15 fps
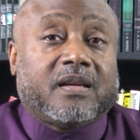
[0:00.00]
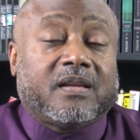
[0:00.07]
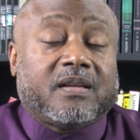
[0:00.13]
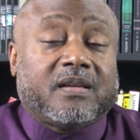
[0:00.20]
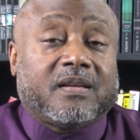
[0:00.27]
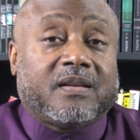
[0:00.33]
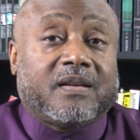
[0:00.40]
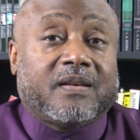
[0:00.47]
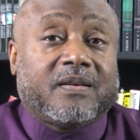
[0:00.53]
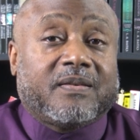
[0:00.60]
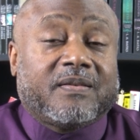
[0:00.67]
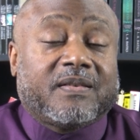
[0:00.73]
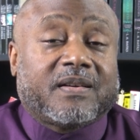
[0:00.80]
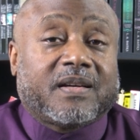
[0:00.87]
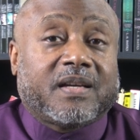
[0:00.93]
You
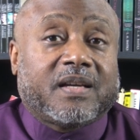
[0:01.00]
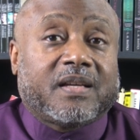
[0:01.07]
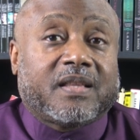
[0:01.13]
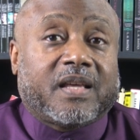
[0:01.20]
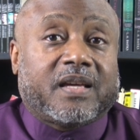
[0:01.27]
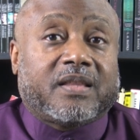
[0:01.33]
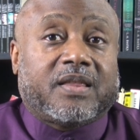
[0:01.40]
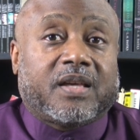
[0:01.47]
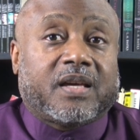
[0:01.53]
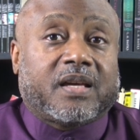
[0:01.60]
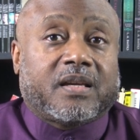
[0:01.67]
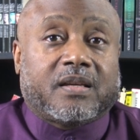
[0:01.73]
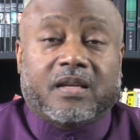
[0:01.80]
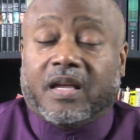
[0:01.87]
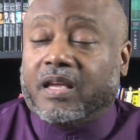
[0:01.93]
know? They
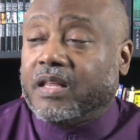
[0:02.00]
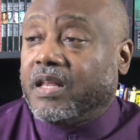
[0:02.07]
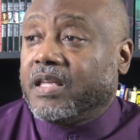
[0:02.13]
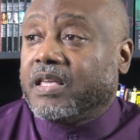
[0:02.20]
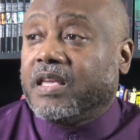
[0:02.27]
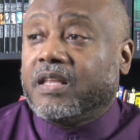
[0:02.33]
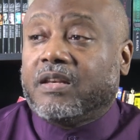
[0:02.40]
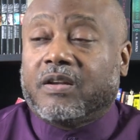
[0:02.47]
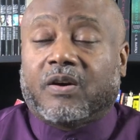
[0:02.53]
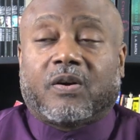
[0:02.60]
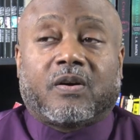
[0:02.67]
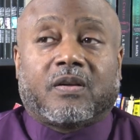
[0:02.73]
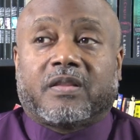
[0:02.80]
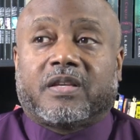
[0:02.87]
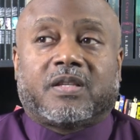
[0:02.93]
think, yeah, they getting
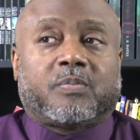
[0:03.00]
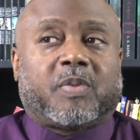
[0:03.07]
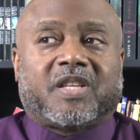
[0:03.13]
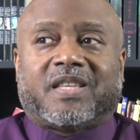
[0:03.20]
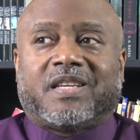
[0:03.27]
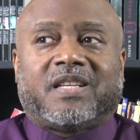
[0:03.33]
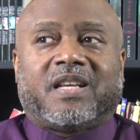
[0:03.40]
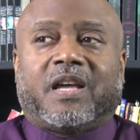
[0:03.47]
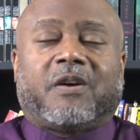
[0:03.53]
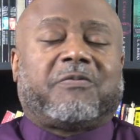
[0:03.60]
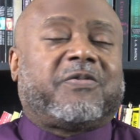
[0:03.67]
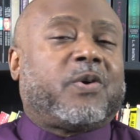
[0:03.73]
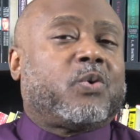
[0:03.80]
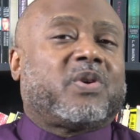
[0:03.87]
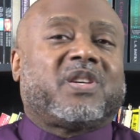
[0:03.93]
all this, but then they'll
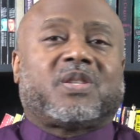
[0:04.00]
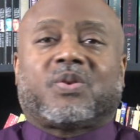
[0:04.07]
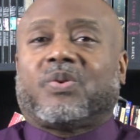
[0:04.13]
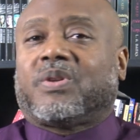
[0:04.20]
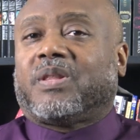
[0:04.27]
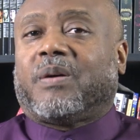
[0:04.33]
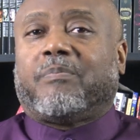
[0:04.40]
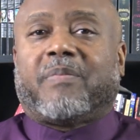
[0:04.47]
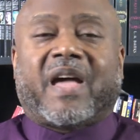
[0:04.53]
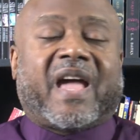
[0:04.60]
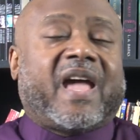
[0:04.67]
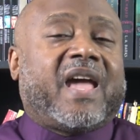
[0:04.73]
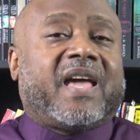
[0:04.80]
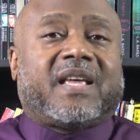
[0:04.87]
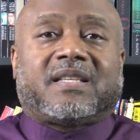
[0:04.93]
focus on the
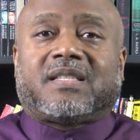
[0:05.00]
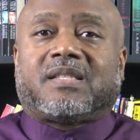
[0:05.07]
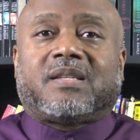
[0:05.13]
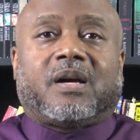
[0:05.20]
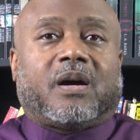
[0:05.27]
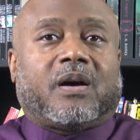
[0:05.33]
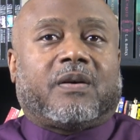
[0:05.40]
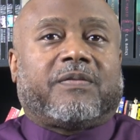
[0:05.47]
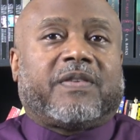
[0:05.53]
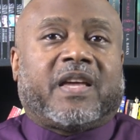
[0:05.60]
bad stuff.